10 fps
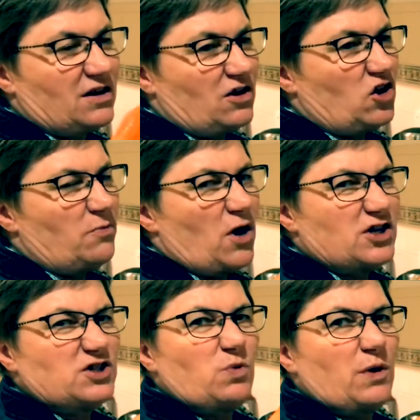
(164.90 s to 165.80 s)
you might
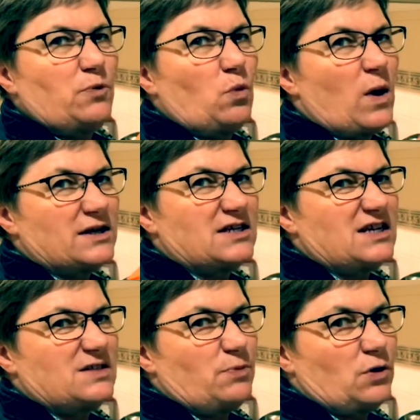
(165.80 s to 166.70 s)
just want to put 1
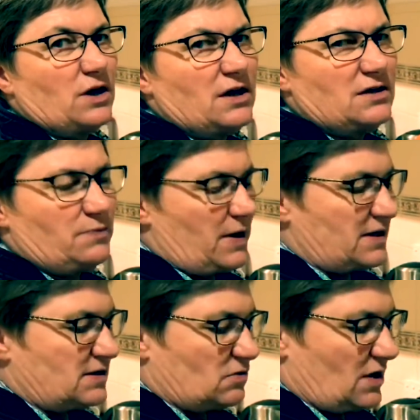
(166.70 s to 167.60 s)
teaspoon in,
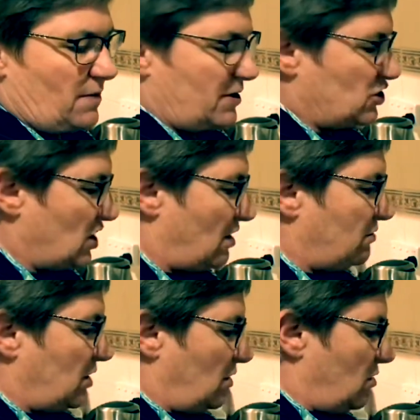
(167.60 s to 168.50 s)
depends on how much curry
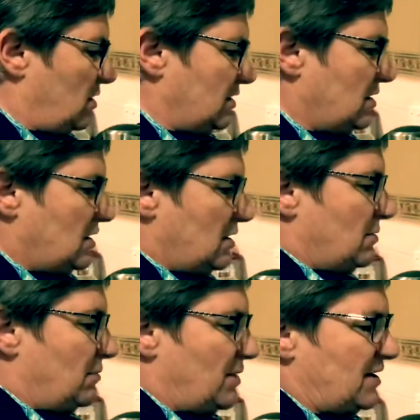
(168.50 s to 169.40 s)
you like.
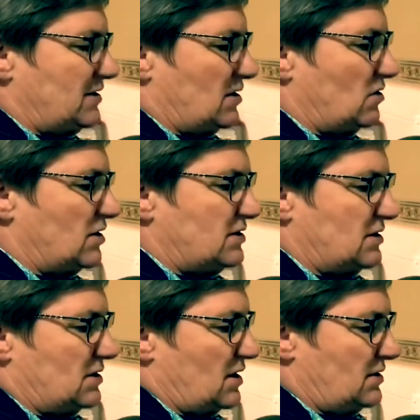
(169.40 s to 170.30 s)
It makes it nice
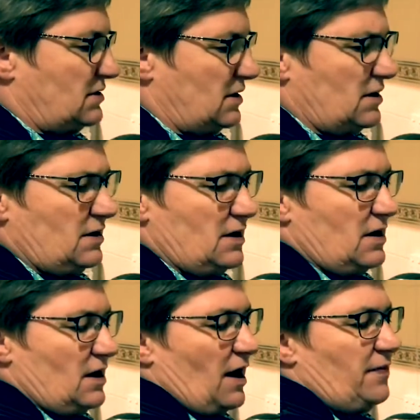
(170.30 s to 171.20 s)
and tasty.
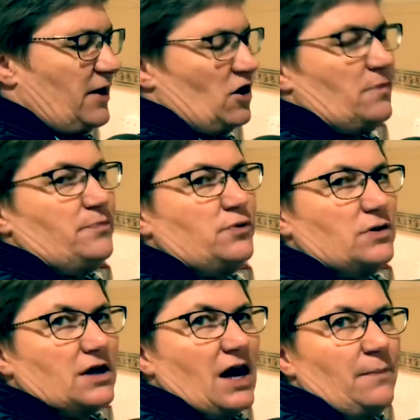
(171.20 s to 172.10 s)
And then I put a
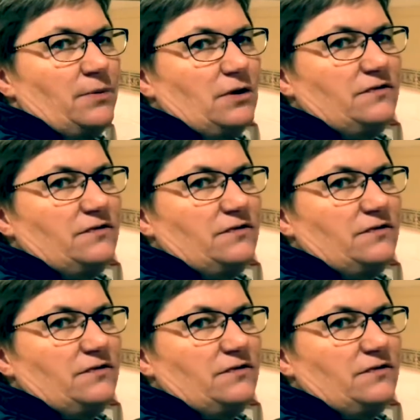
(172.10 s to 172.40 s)
couple of